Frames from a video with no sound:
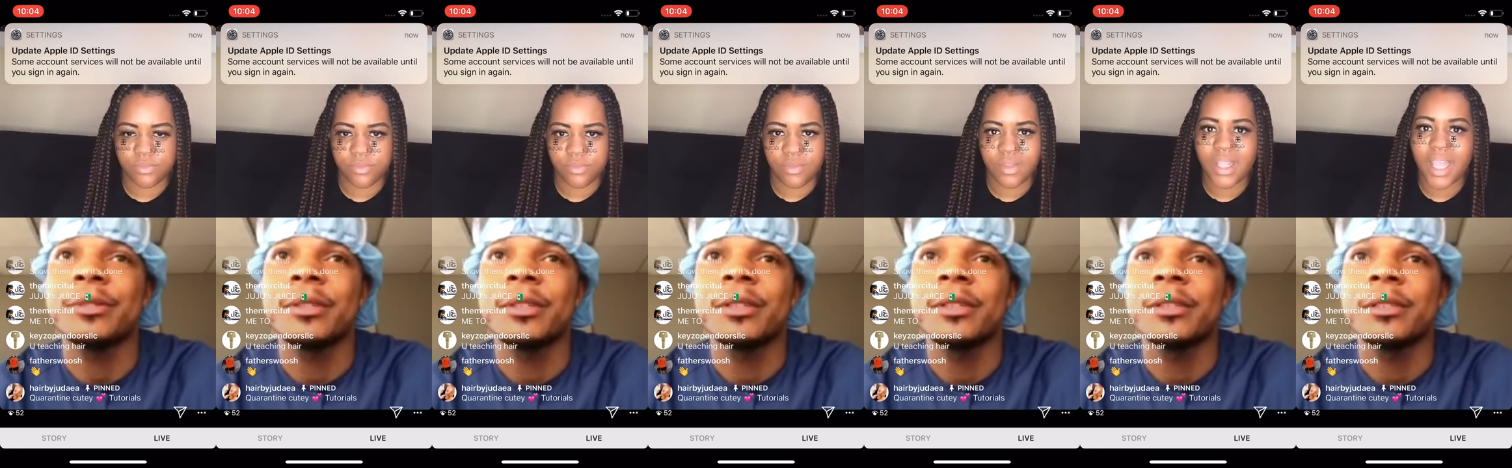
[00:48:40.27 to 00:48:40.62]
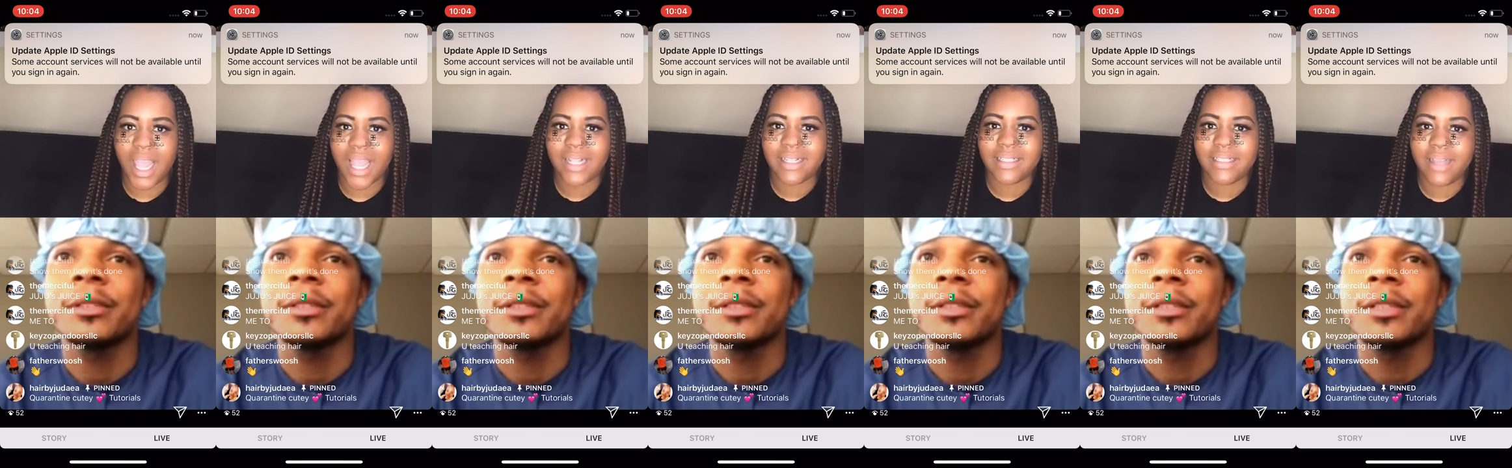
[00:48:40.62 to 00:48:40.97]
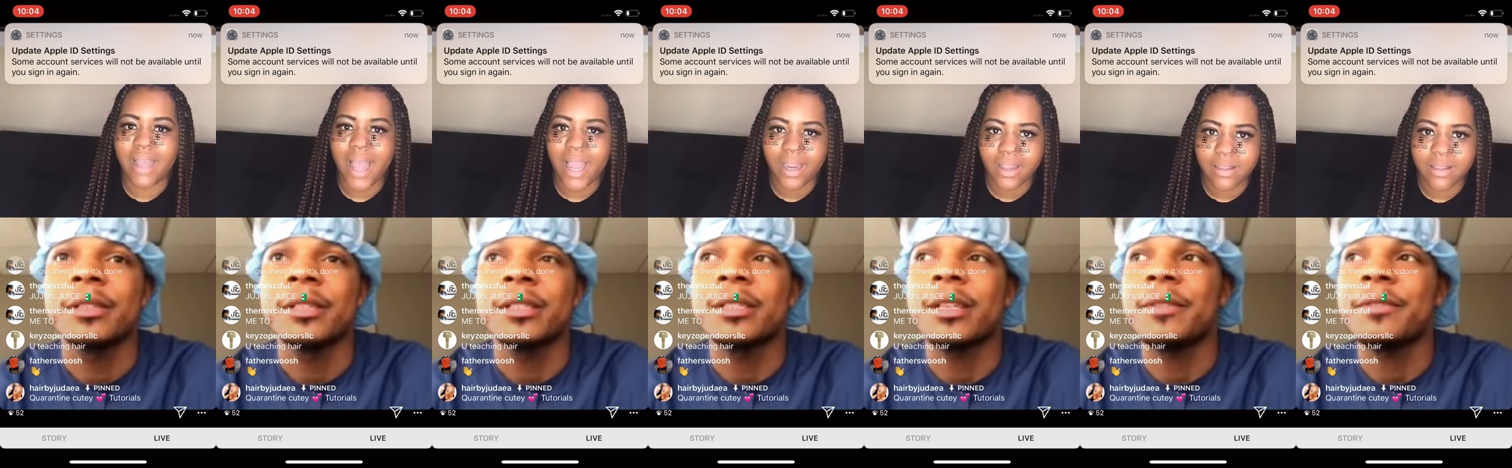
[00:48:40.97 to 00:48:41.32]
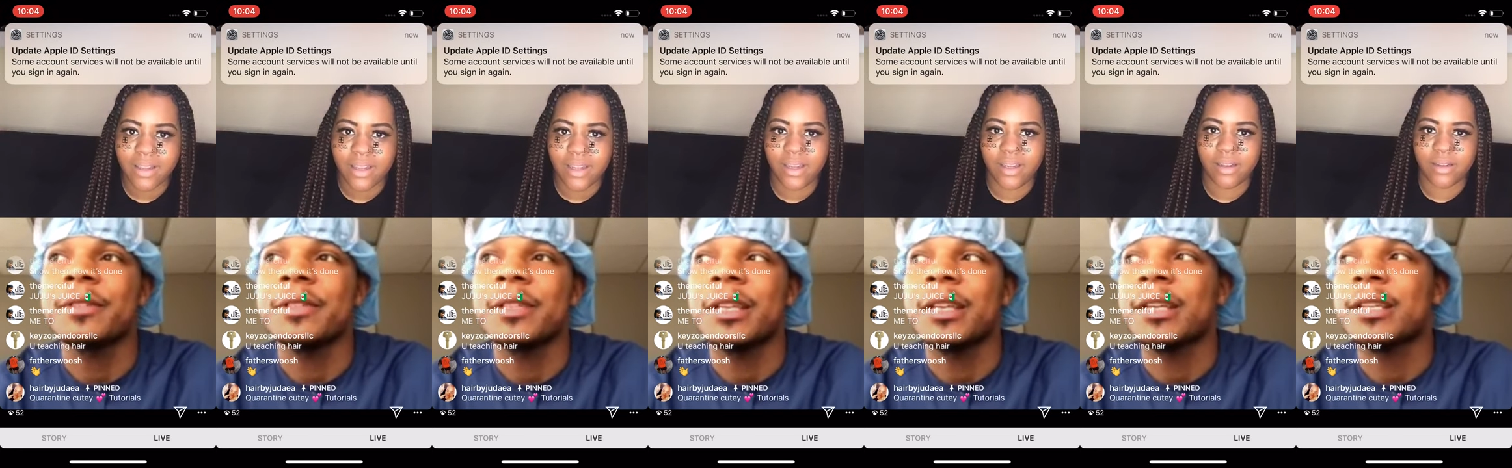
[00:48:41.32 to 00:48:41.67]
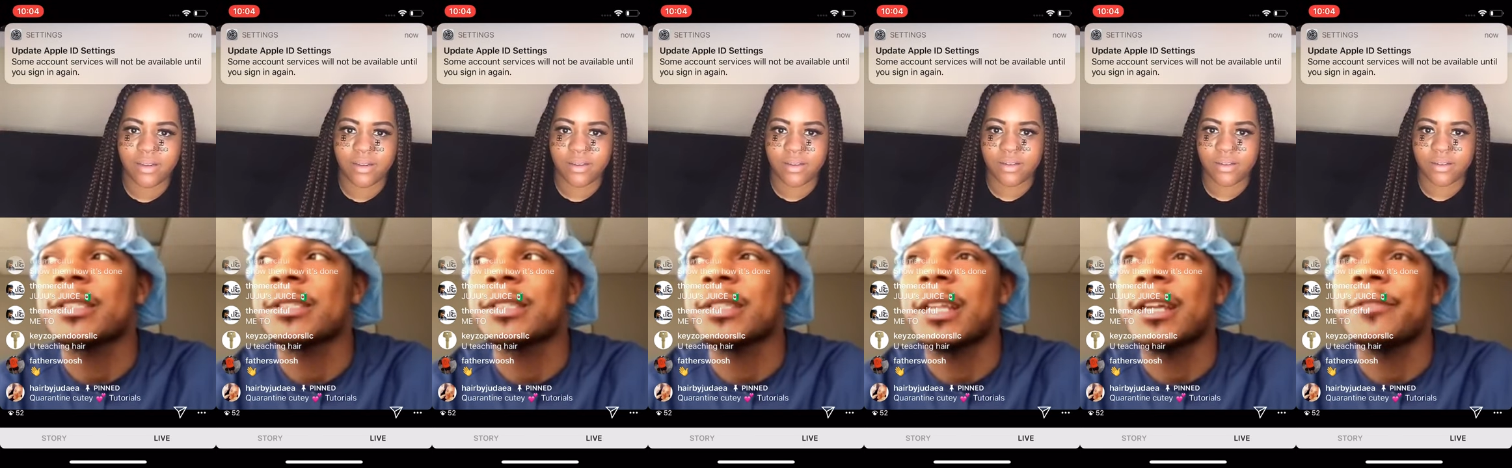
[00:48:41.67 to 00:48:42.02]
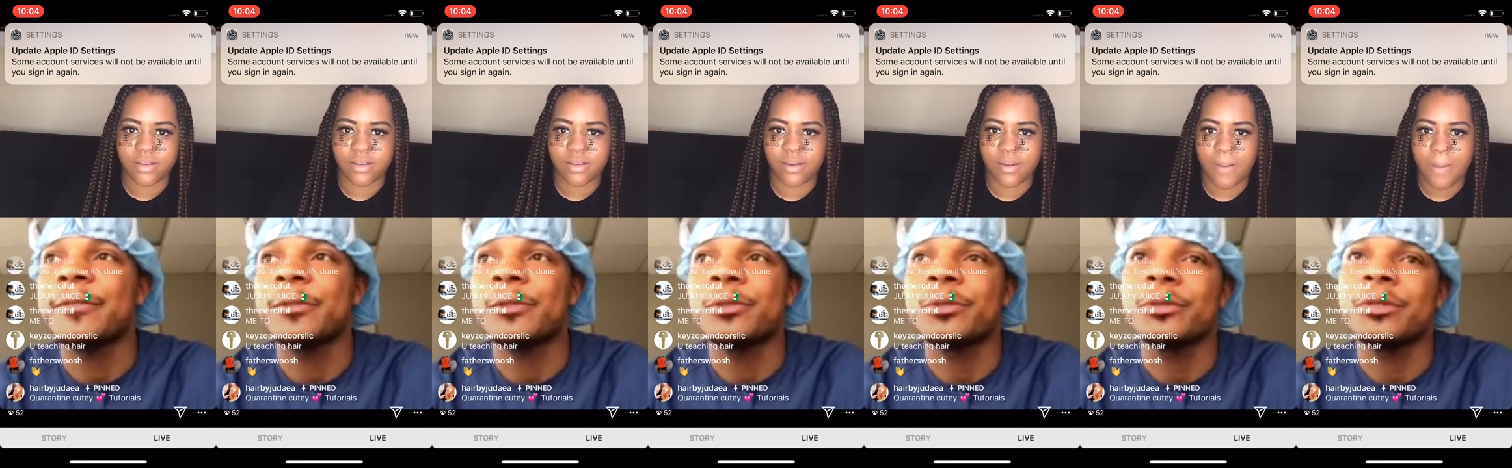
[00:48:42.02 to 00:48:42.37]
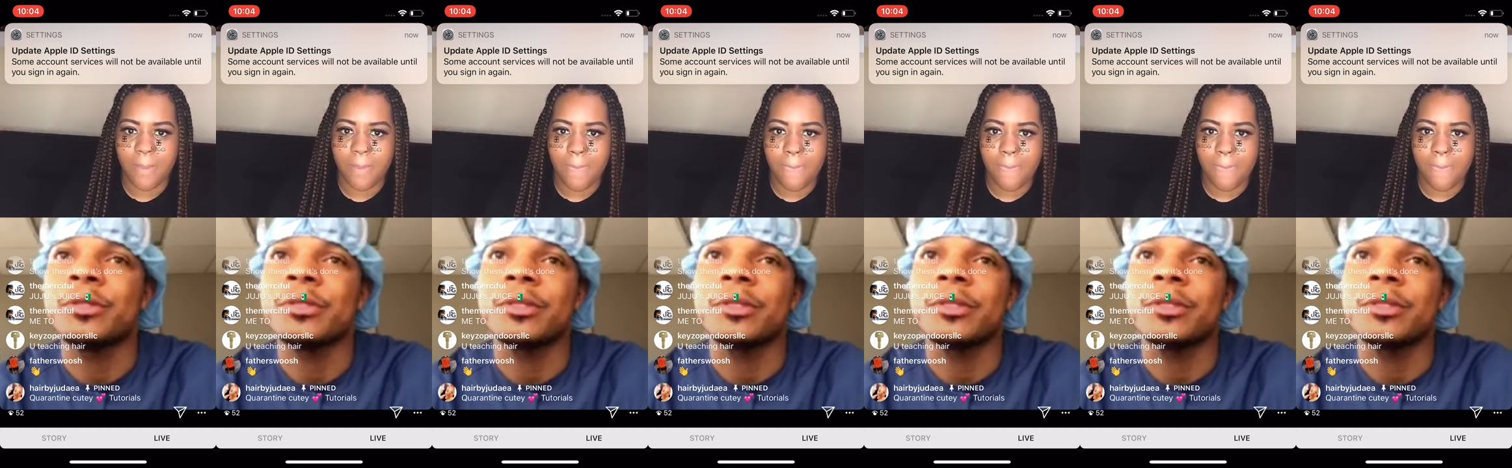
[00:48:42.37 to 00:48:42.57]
Speaker 1: Exactly. Because everything is levels.